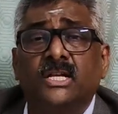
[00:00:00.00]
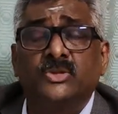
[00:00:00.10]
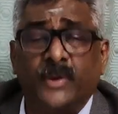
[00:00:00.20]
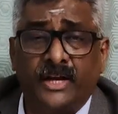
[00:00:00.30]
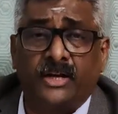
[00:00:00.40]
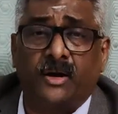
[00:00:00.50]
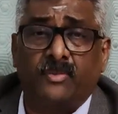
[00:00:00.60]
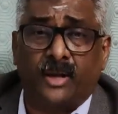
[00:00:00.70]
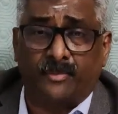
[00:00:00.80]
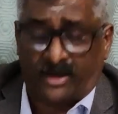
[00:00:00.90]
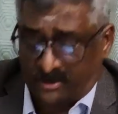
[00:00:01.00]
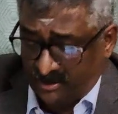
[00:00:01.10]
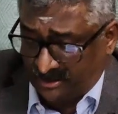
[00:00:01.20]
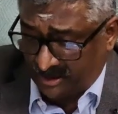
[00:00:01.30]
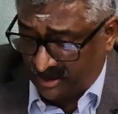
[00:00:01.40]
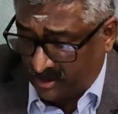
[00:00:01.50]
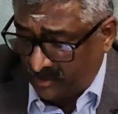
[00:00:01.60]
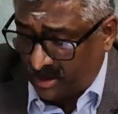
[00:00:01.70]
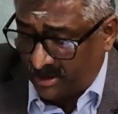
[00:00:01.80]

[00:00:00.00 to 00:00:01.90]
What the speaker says: spinning top type candle till now,